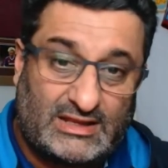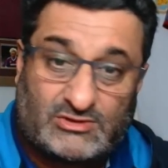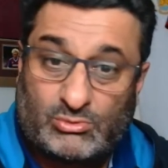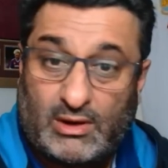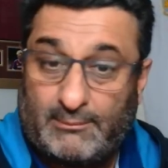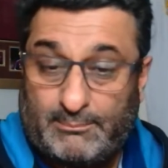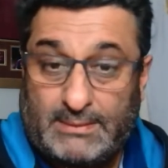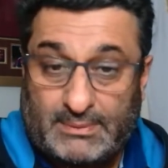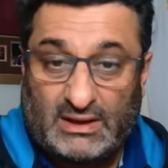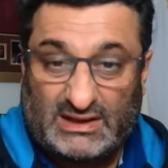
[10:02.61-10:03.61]
That's why
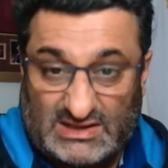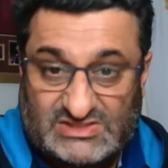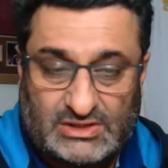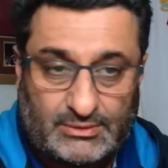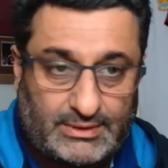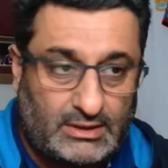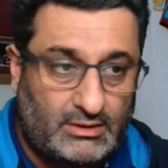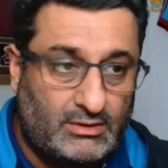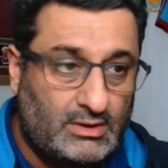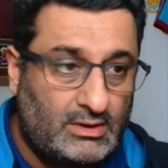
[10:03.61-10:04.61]
people like
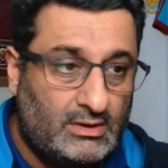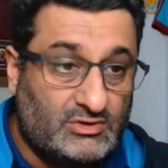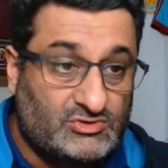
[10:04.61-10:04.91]
Antonio and